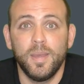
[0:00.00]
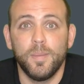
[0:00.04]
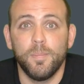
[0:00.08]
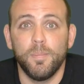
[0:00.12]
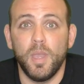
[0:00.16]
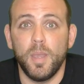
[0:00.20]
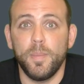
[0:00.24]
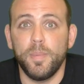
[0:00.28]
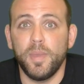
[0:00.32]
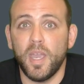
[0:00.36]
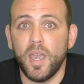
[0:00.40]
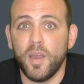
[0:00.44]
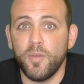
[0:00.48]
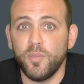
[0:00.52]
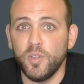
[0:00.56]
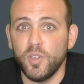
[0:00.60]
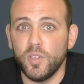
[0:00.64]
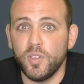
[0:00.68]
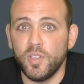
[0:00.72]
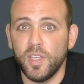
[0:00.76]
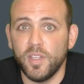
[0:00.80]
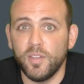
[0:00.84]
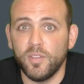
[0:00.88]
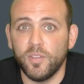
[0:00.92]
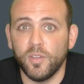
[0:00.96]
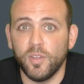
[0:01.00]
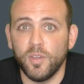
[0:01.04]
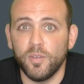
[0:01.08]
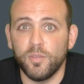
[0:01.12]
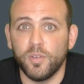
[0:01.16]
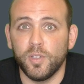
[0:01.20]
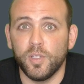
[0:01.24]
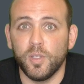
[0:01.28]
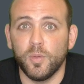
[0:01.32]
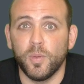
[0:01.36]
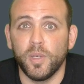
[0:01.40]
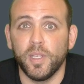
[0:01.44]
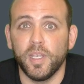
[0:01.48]
Maybe after you take
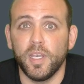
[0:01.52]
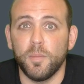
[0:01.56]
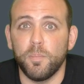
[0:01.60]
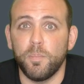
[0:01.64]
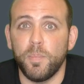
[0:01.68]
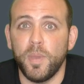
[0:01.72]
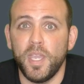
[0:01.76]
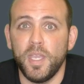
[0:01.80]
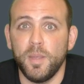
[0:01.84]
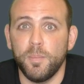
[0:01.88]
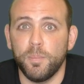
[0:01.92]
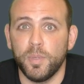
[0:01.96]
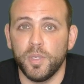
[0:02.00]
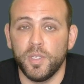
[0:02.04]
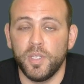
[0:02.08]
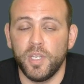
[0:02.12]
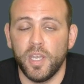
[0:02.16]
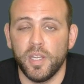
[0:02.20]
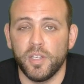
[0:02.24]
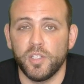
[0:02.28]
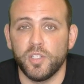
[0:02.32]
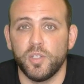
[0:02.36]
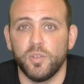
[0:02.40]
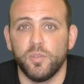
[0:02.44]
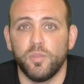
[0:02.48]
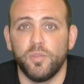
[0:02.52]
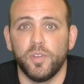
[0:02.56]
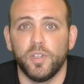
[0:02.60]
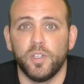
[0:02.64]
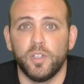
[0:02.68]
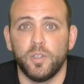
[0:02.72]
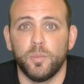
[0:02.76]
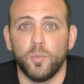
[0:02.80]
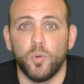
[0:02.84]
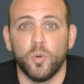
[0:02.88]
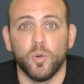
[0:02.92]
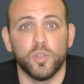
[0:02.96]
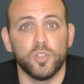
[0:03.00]
delivery, you want to get paint protection
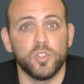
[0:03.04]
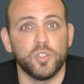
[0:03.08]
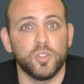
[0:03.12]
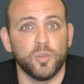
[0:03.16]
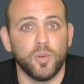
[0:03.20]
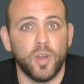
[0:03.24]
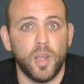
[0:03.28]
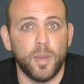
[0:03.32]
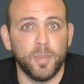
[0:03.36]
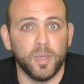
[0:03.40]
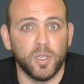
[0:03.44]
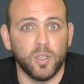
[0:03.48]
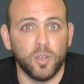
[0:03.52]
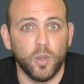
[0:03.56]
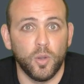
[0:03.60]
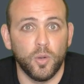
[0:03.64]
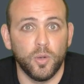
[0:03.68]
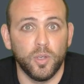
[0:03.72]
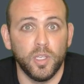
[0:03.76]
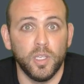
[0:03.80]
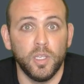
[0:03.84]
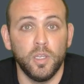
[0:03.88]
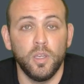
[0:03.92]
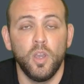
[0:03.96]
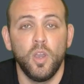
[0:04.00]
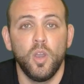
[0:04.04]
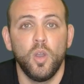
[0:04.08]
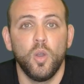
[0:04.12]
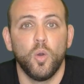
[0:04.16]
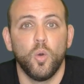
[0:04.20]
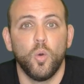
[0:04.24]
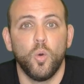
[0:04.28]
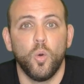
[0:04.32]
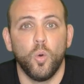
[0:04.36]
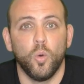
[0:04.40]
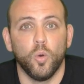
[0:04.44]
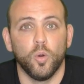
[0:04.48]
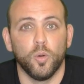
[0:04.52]
film or ceramic coating,
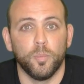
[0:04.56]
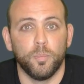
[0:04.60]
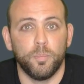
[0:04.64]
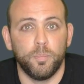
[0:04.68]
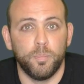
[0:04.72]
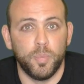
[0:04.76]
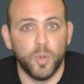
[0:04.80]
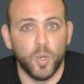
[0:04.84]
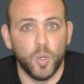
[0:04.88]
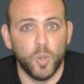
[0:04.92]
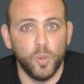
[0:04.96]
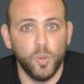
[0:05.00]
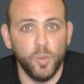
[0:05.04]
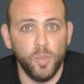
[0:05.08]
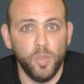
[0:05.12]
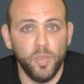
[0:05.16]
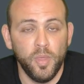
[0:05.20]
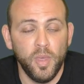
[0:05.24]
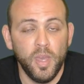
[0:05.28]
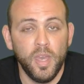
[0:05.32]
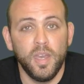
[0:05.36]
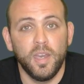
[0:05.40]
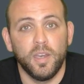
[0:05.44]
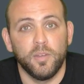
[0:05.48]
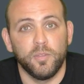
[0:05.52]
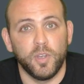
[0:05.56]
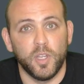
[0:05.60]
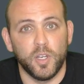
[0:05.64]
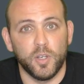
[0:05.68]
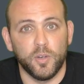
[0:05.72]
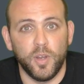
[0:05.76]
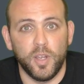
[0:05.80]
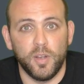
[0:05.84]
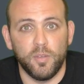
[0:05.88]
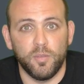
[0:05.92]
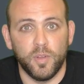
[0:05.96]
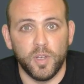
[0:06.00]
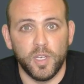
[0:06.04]
or both. I've got a
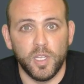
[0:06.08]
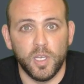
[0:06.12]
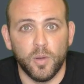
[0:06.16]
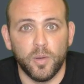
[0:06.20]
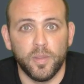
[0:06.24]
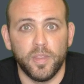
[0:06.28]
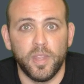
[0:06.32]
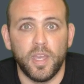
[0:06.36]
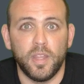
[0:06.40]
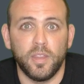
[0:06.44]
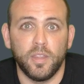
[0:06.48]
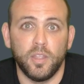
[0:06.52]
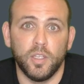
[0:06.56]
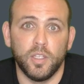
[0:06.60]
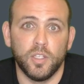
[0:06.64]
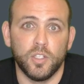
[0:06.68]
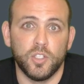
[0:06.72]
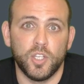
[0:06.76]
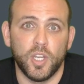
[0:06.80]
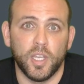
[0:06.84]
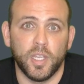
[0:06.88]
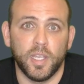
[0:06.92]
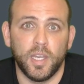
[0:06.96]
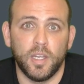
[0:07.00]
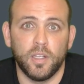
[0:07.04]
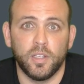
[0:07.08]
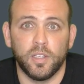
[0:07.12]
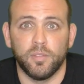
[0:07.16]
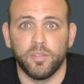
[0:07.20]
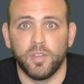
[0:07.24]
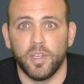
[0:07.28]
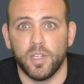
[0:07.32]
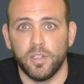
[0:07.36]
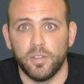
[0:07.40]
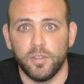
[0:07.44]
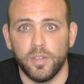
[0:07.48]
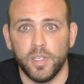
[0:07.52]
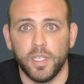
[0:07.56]
great video on that you can check out, and I've
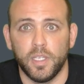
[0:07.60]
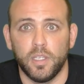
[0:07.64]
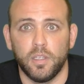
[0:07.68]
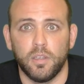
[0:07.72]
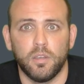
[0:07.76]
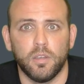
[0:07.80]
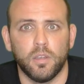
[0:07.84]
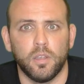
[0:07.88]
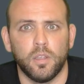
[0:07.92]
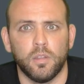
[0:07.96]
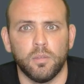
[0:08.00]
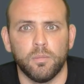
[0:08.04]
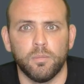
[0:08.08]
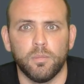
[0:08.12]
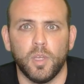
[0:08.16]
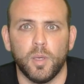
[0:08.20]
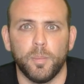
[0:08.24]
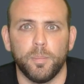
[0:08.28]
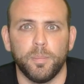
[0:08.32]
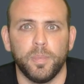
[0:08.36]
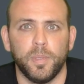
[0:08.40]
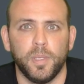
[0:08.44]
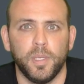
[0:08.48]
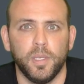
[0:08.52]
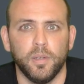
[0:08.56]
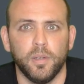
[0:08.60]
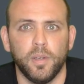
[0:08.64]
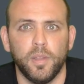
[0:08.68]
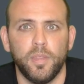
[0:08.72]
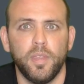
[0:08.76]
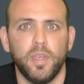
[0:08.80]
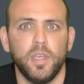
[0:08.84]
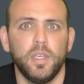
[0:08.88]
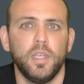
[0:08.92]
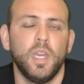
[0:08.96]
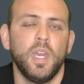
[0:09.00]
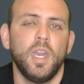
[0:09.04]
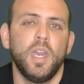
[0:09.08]
got a link up here, I
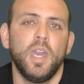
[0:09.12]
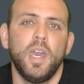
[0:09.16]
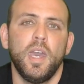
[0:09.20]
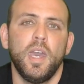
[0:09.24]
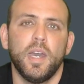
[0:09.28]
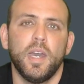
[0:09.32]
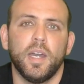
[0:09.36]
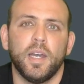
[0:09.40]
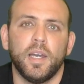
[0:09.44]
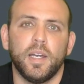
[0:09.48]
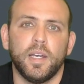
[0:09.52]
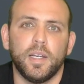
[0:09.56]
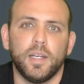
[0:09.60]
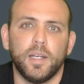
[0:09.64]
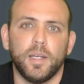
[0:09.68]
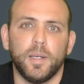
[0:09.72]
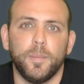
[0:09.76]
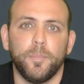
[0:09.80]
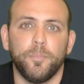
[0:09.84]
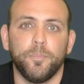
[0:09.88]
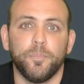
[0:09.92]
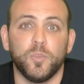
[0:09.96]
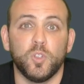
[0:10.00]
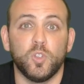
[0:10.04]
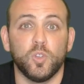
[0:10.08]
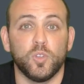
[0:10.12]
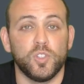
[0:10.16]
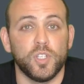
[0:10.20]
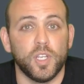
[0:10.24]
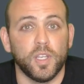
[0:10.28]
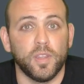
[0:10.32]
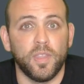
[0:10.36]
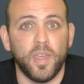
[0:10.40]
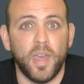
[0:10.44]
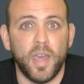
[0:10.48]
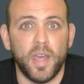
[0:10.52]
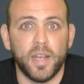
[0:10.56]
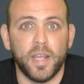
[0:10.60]
think. So
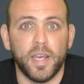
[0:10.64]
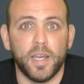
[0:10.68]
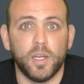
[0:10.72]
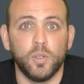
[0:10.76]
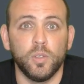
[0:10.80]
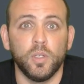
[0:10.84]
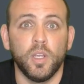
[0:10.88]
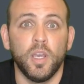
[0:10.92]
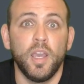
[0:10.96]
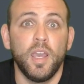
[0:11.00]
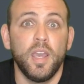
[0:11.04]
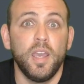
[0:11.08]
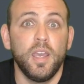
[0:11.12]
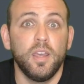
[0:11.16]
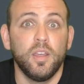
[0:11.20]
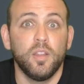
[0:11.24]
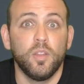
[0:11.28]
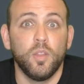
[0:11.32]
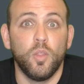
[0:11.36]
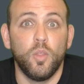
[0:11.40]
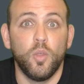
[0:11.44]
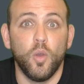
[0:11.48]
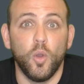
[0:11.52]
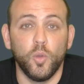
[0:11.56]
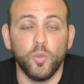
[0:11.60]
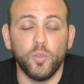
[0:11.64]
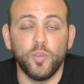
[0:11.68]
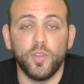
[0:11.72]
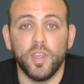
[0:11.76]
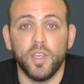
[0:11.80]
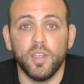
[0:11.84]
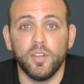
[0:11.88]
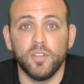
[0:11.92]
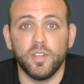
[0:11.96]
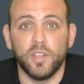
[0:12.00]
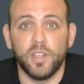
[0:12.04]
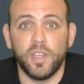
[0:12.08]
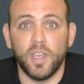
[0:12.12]
check that out. Those
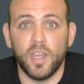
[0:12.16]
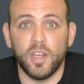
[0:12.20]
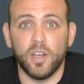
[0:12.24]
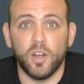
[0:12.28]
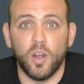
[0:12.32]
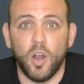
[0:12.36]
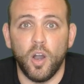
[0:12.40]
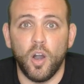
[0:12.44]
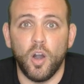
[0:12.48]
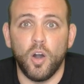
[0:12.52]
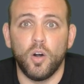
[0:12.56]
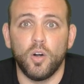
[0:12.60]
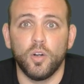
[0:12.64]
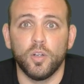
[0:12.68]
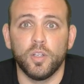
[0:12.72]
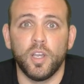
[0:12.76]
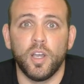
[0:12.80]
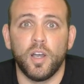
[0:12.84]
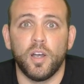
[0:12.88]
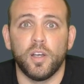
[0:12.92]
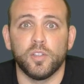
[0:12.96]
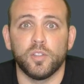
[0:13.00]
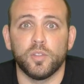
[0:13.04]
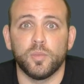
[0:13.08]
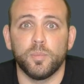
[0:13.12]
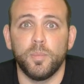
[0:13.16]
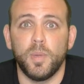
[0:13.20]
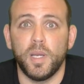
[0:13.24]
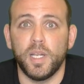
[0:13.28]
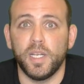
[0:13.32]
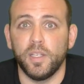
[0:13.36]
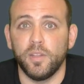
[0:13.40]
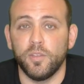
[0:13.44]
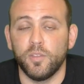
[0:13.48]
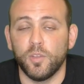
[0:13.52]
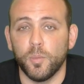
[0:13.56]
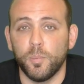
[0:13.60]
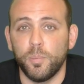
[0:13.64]
things, again, all cost
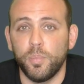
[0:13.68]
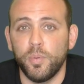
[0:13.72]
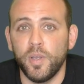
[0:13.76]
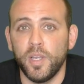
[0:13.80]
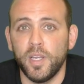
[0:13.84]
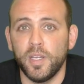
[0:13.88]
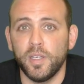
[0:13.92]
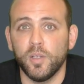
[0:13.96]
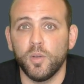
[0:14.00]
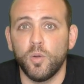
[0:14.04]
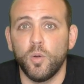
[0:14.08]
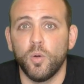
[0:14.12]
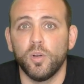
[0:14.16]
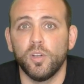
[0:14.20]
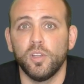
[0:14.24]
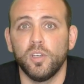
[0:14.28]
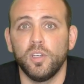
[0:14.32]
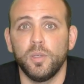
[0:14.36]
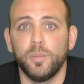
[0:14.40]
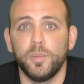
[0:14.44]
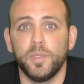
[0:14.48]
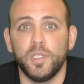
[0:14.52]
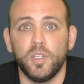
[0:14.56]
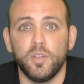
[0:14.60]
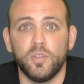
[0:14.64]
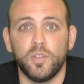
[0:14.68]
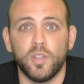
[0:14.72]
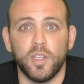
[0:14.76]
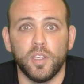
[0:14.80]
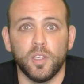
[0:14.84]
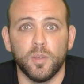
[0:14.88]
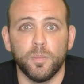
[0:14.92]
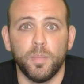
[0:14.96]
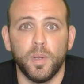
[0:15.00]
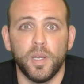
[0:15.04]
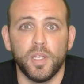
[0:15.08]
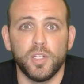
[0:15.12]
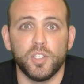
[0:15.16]
money, so plan accordingly when you set
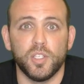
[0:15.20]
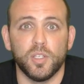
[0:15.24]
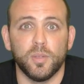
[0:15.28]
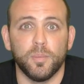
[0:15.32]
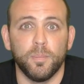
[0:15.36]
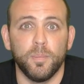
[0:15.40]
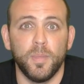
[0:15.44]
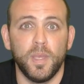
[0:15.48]
your budget.